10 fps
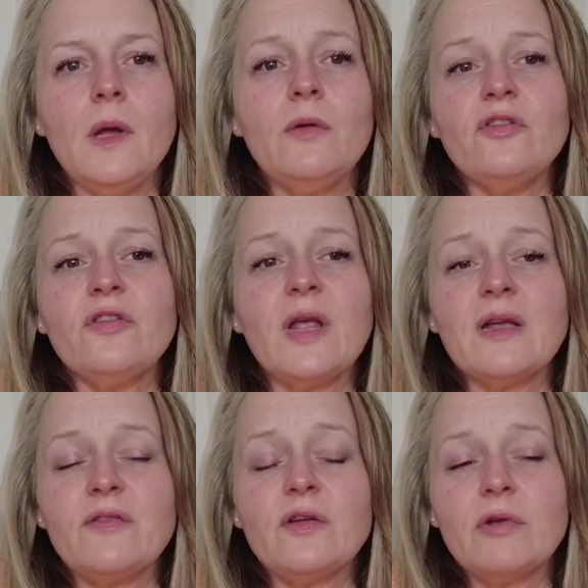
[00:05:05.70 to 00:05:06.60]
I was just
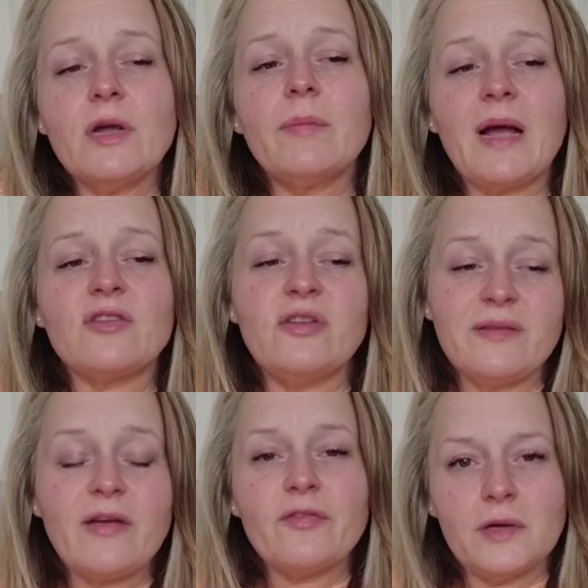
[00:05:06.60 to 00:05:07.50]
like, if you ring them back, she's
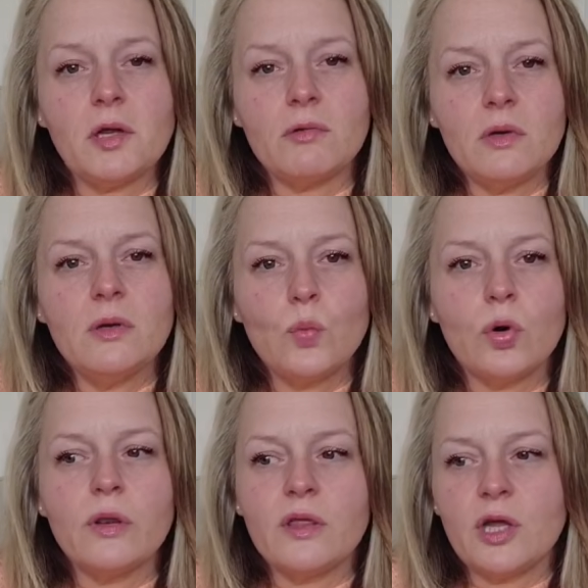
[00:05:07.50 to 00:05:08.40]
definitely on
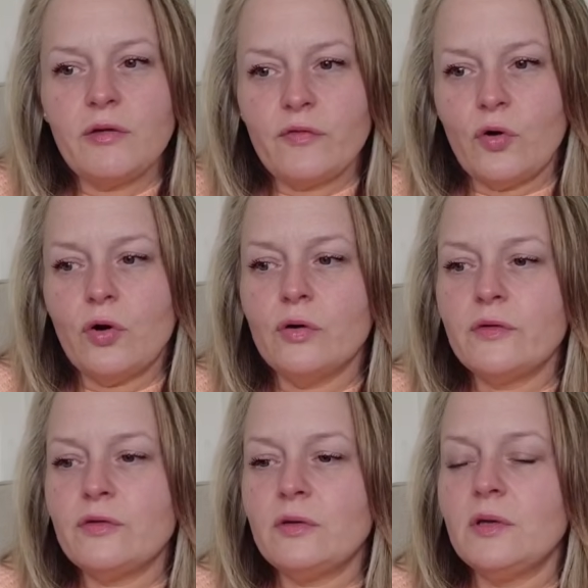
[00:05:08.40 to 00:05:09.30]
ward 34,
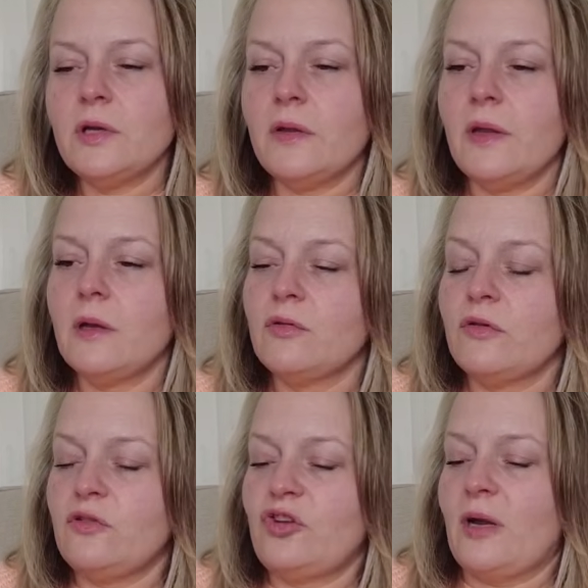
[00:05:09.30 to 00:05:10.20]
so, you know, they can
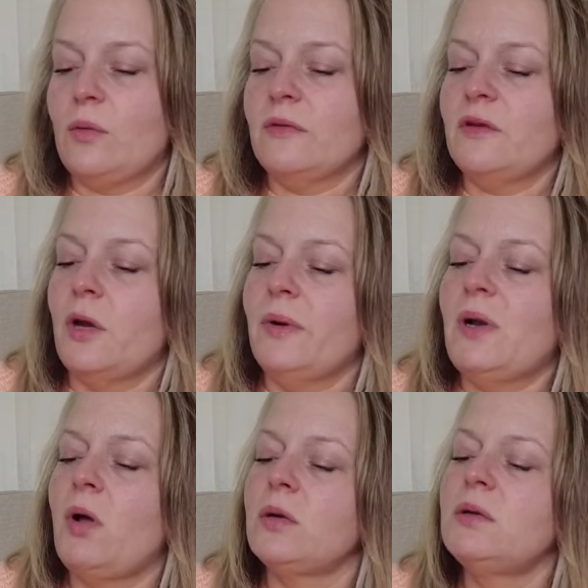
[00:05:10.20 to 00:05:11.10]
just check what's
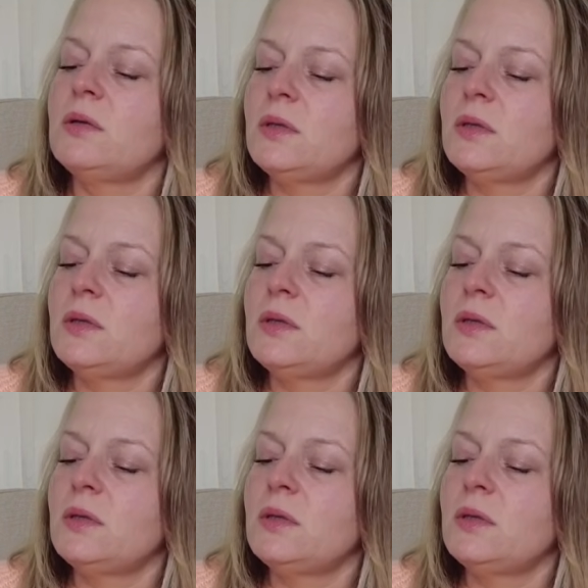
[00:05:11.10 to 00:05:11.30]
going on.